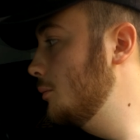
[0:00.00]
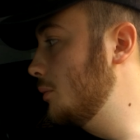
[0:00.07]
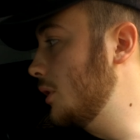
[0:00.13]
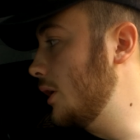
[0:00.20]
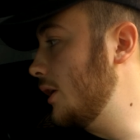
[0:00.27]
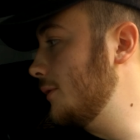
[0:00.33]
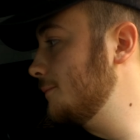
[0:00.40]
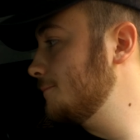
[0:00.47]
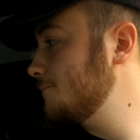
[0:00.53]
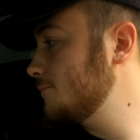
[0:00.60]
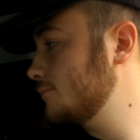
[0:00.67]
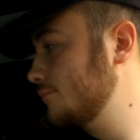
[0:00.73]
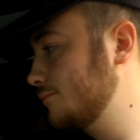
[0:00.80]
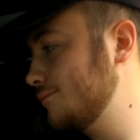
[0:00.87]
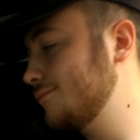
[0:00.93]
but
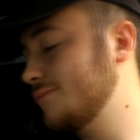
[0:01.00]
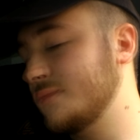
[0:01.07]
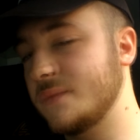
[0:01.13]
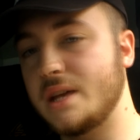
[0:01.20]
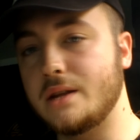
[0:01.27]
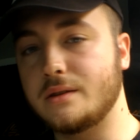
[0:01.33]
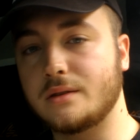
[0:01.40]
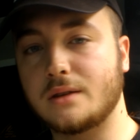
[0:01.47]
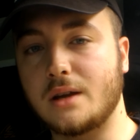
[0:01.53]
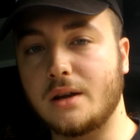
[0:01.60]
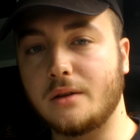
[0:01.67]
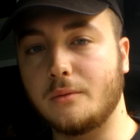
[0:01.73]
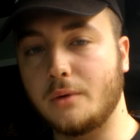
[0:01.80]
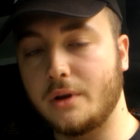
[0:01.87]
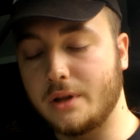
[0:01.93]
that's
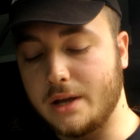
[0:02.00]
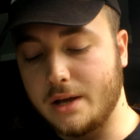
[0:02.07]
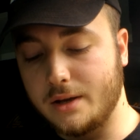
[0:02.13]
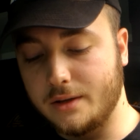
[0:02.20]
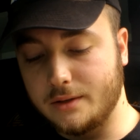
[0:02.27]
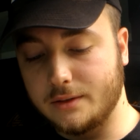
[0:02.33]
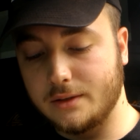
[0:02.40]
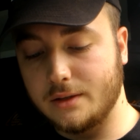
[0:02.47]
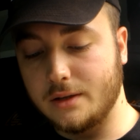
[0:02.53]
kind of where that is.